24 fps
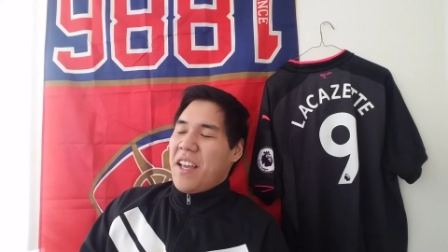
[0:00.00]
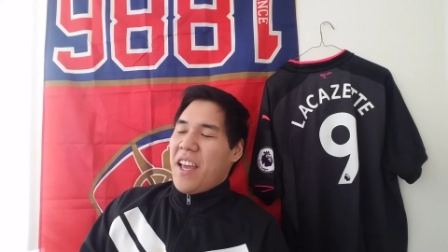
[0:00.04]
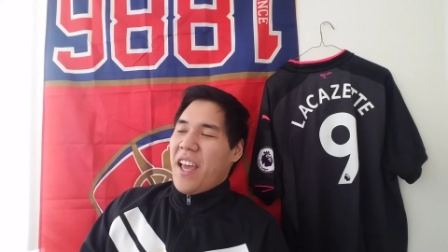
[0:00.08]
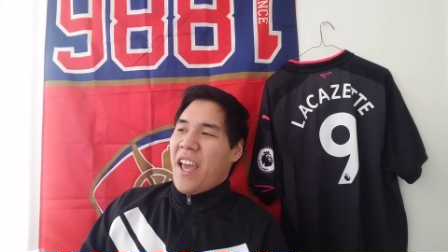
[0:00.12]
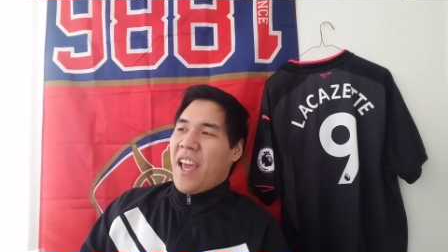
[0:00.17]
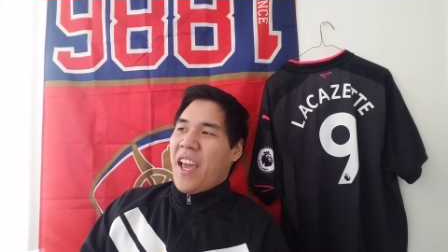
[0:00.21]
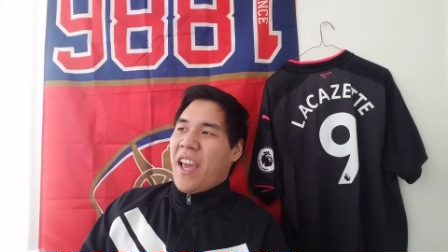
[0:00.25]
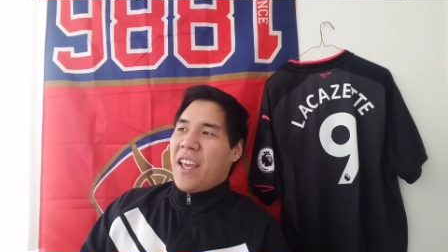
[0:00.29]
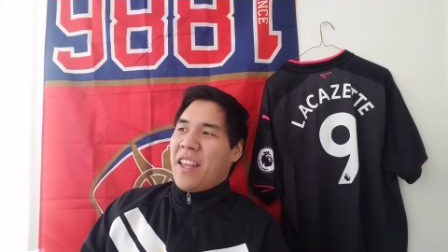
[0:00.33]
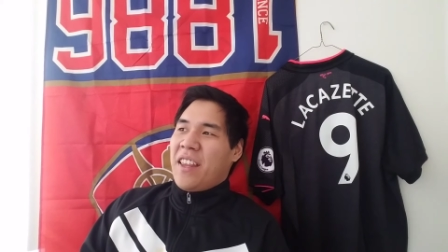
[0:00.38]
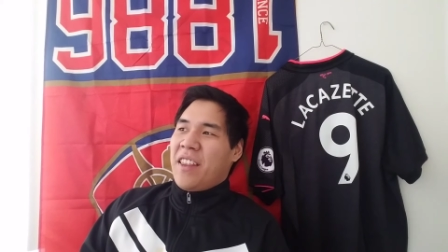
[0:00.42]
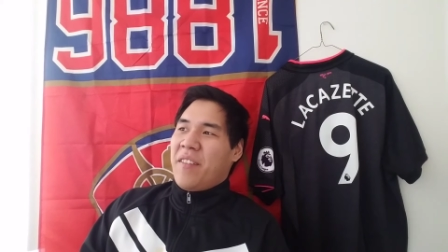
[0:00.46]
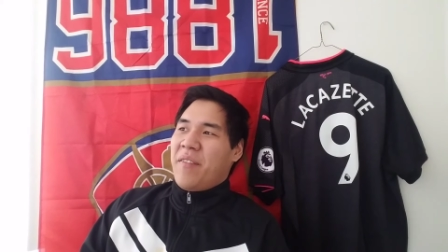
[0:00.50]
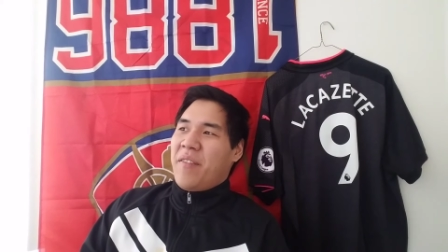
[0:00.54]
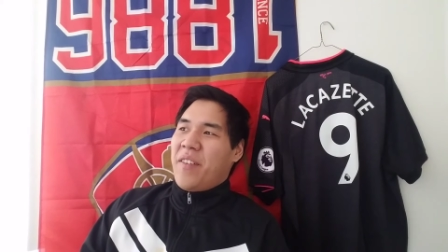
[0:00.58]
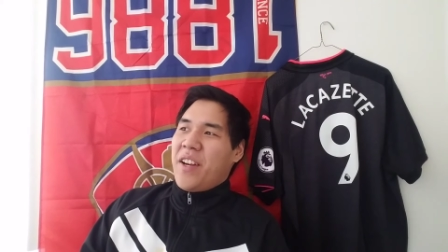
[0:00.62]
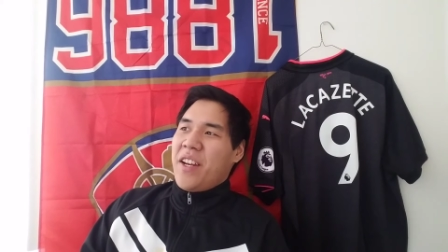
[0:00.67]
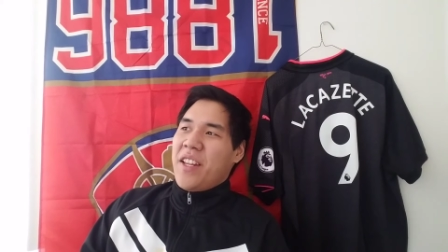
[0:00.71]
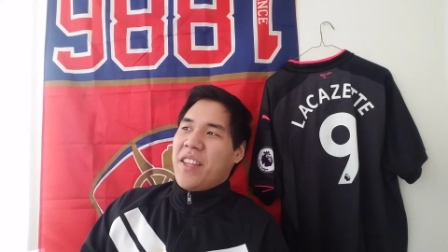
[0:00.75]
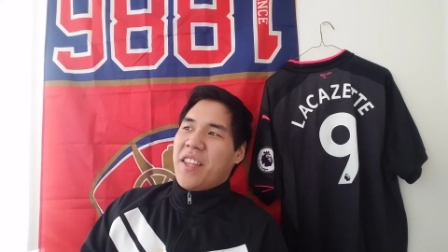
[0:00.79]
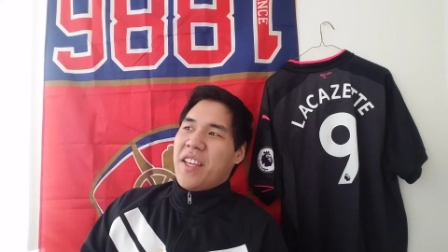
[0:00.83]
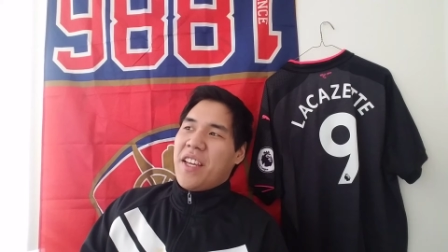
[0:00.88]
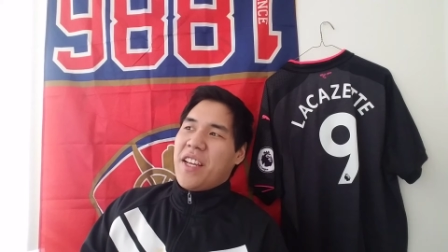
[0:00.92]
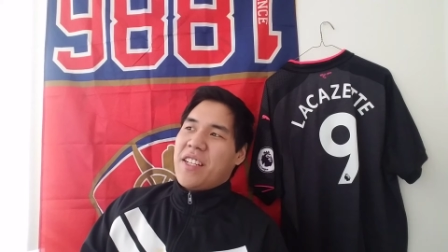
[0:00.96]
And the
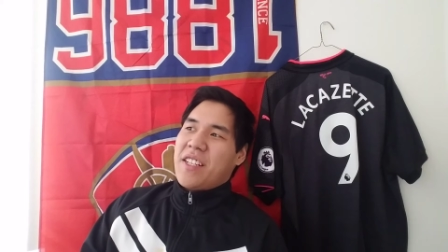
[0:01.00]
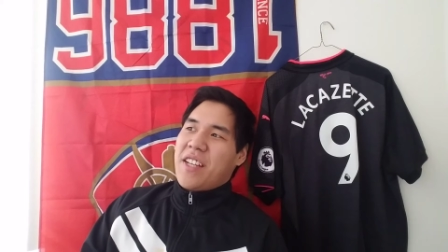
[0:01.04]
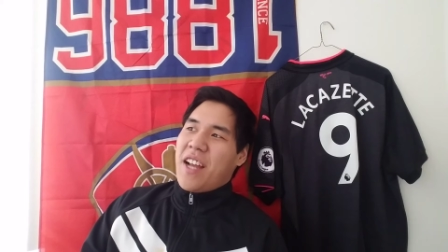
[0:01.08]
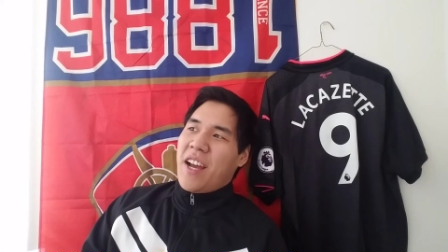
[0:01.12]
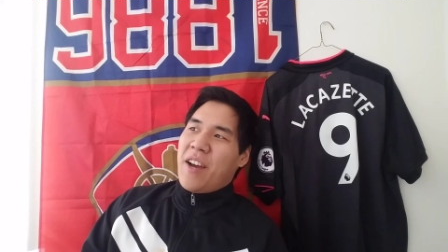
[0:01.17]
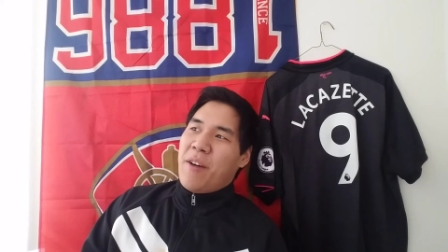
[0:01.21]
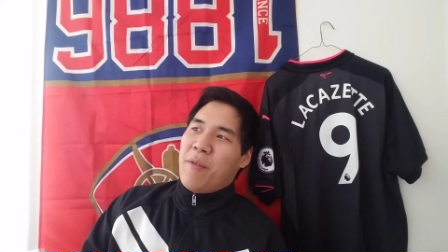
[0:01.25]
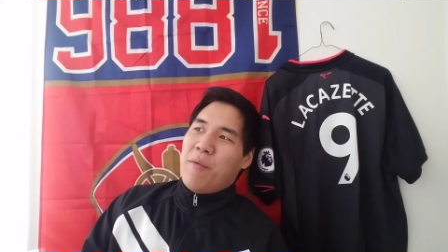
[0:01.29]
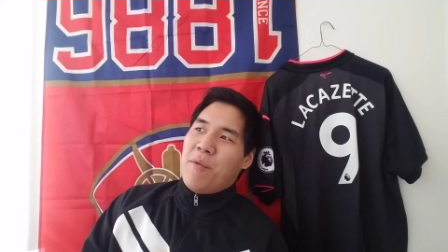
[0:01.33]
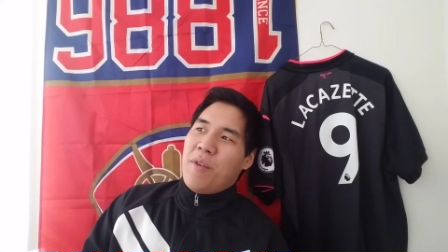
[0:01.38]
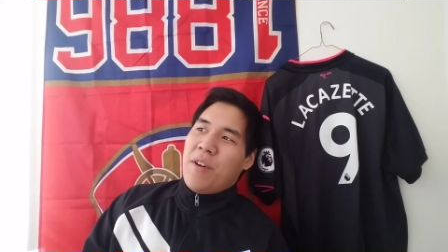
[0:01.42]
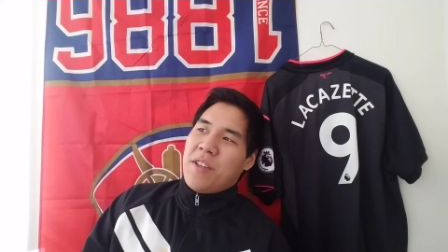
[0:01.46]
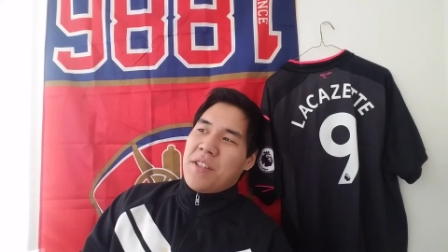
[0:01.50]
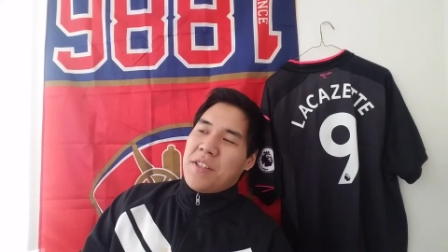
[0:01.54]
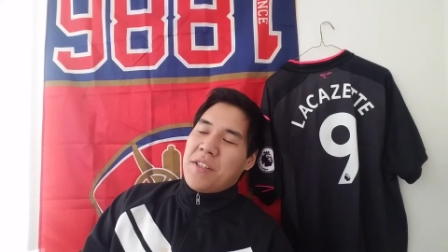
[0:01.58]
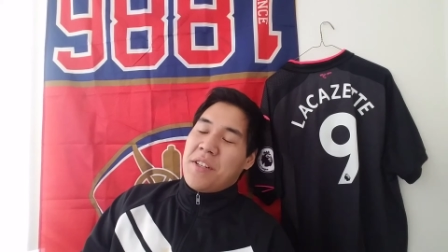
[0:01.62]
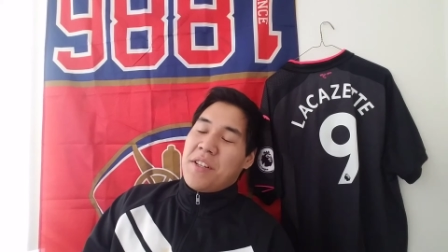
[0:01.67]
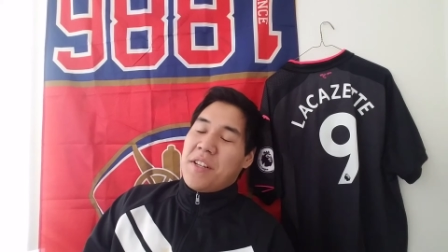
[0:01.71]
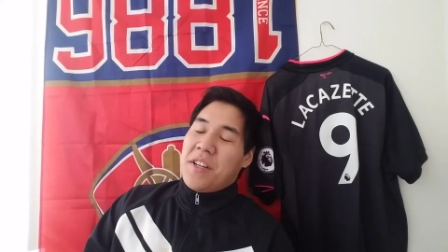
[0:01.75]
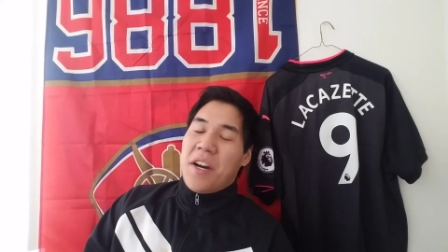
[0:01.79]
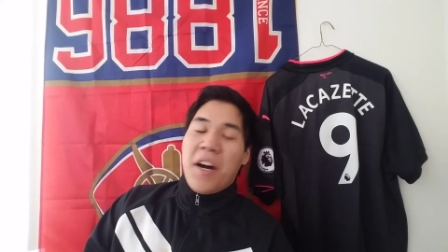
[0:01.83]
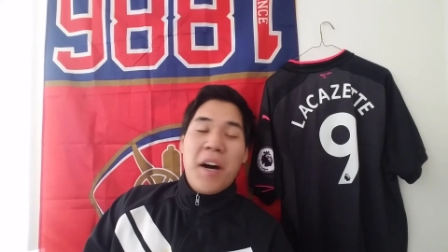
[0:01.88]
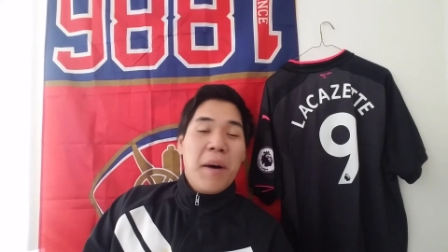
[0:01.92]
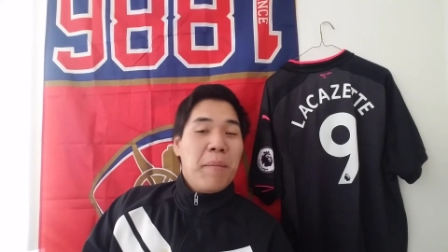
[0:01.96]
funny thing is, I
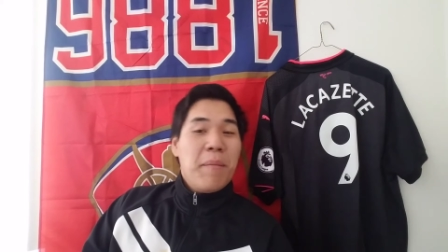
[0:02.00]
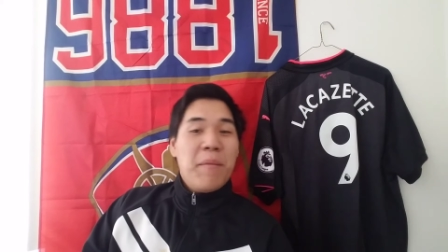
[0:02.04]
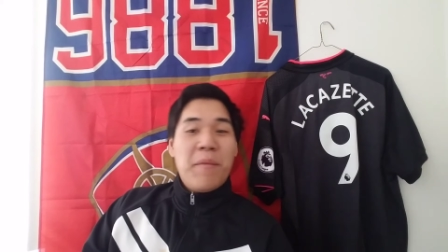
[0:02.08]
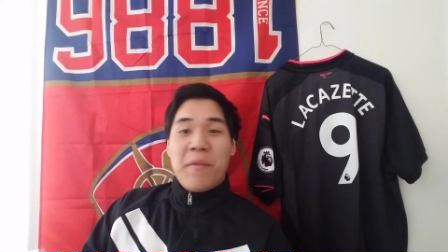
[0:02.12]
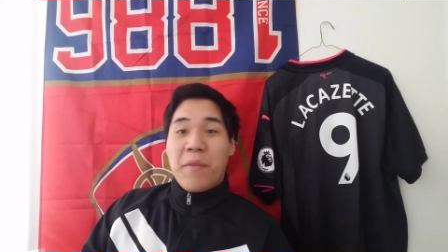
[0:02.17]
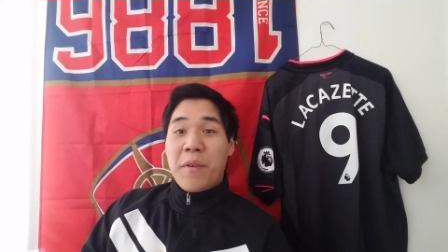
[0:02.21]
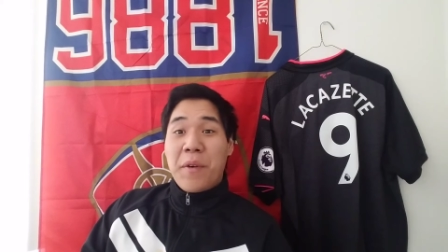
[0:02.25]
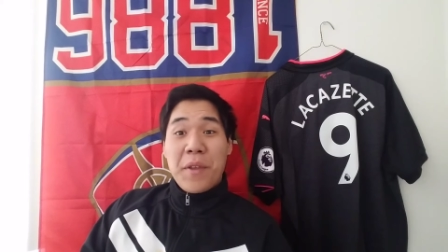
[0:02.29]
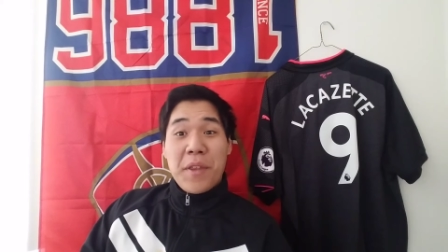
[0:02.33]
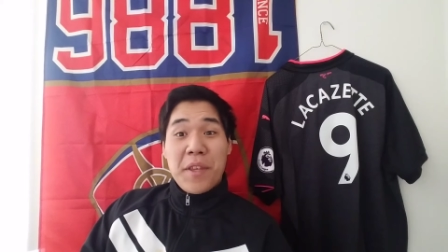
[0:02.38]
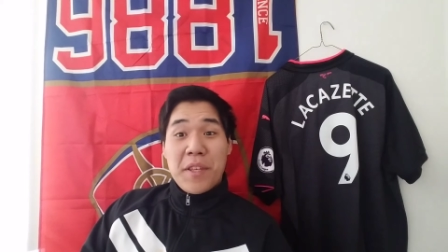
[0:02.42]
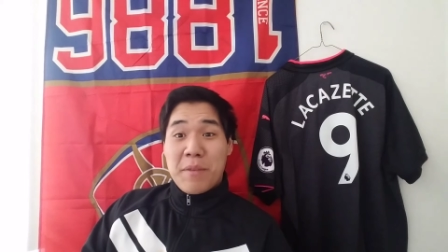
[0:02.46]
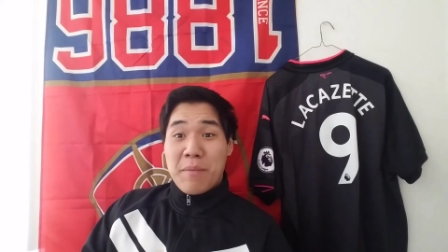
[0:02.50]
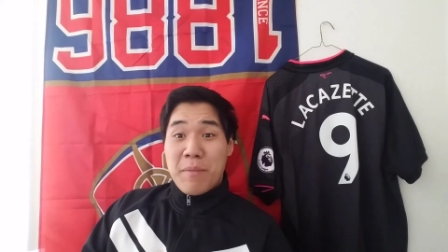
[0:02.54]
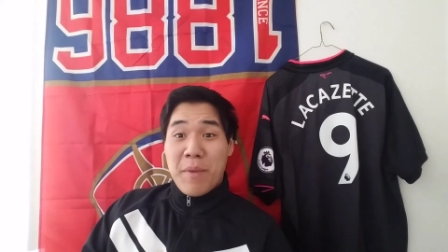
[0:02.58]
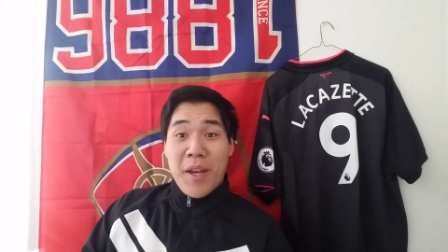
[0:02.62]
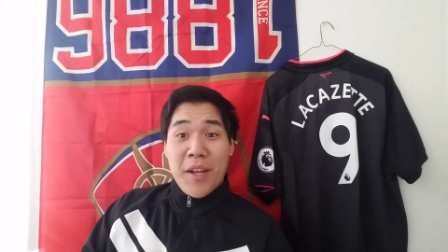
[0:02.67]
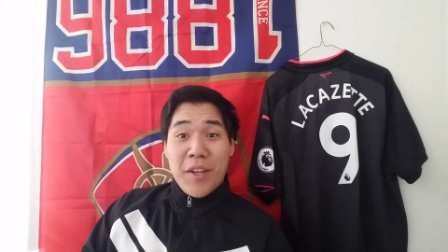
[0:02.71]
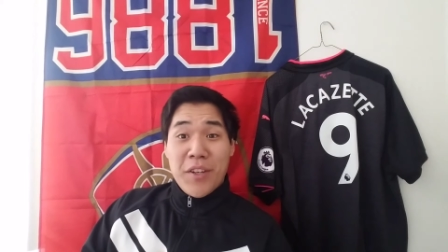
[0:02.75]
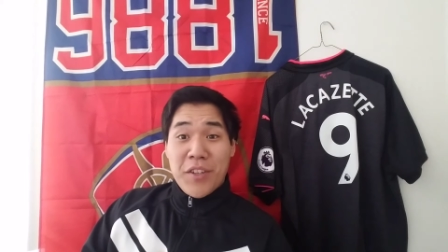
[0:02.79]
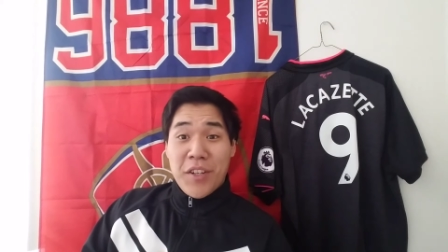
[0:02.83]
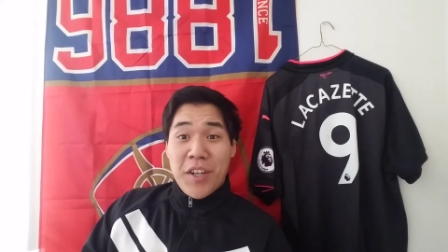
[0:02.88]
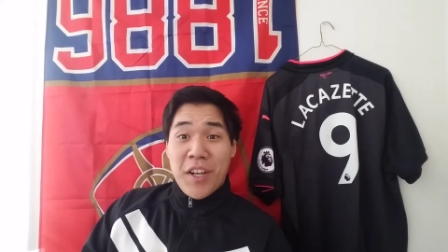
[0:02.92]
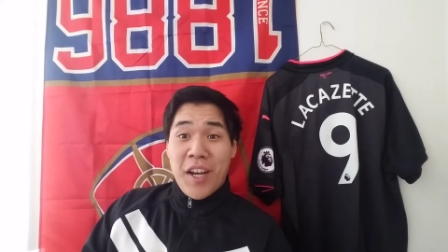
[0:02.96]
wasn't up for this match.